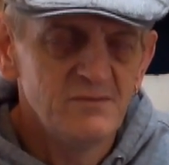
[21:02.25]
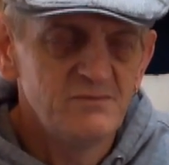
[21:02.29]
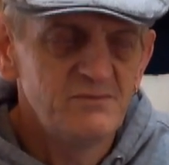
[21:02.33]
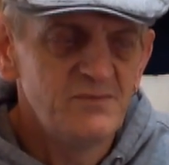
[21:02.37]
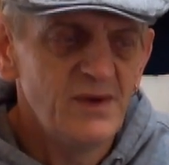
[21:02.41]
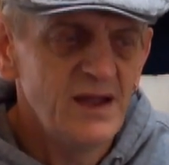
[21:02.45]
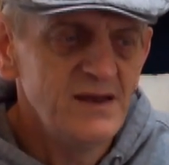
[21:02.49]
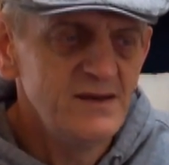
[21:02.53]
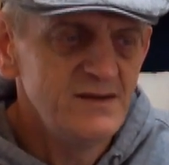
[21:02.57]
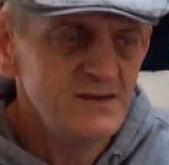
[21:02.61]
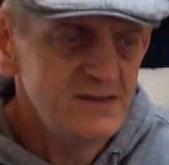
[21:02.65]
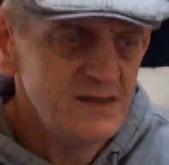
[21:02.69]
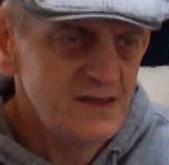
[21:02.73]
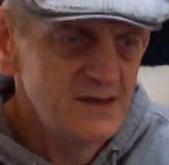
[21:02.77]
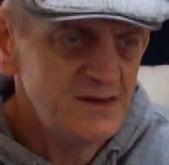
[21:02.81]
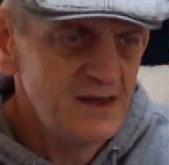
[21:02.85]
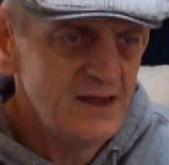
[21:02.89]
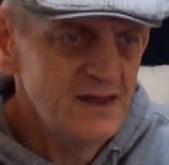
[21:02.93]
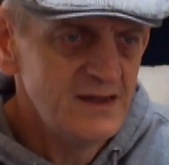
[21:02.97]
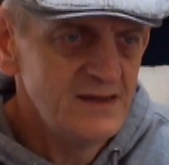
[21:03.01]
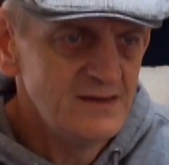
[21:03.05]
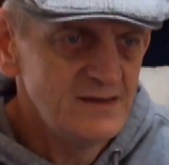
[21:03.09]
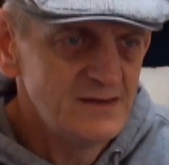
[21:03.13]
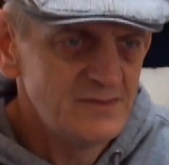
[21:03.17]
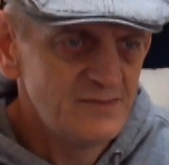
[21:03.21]
bend your
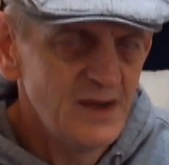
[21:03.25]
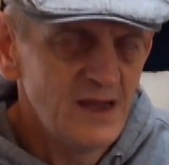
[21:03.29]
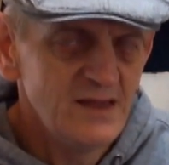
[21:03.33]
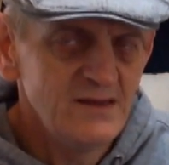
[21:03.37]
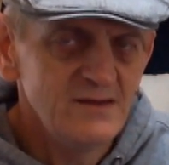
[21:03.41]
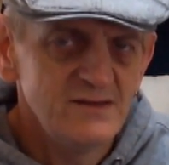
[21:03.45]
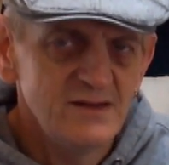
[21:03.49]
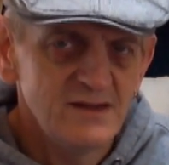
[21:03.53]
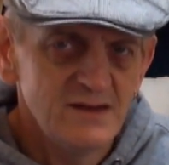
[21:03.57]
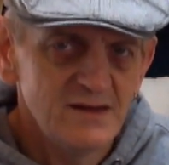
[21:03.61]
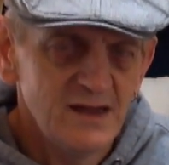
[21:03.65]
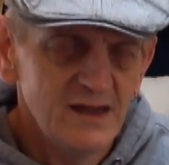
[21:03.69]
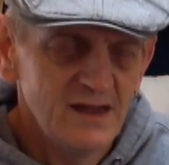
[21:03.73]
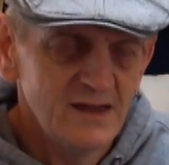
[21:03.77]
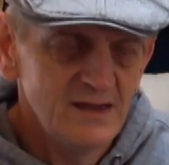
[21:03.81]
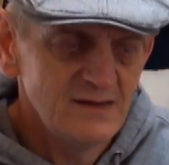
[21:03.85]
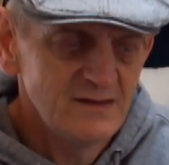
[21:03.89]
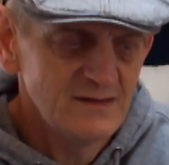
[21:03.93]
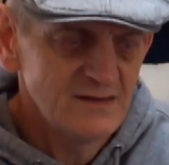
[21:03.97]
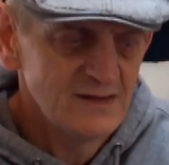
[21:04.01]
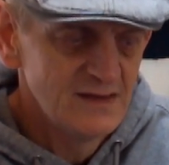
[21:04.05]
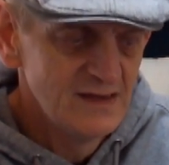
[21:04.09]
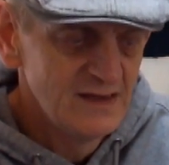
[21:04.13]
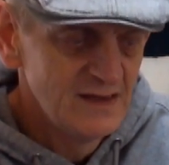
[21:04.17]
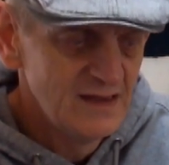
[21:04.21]
knees, bend your
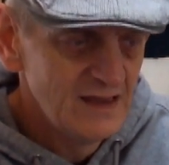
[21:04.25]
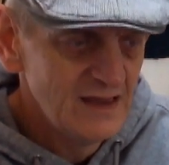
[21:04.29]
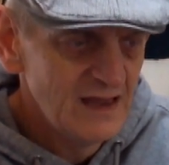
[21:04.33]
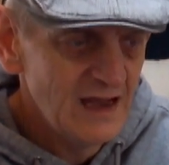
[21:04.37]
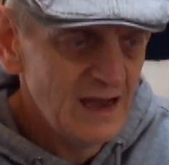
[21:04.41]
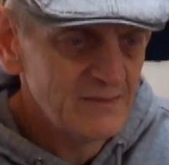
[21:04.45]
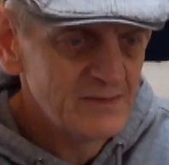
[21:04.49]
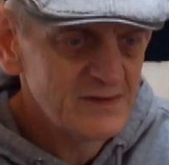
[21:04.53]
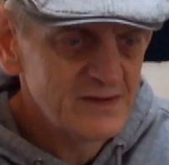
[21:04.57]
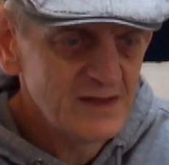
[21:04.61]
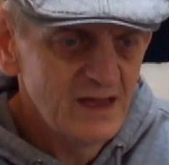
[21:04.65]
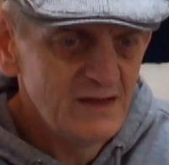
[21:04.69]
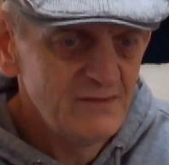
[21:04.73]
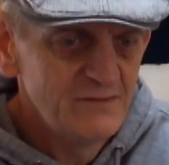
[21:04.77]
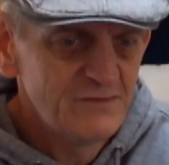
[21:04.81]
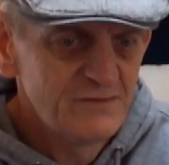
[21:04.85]
knees. I'm saying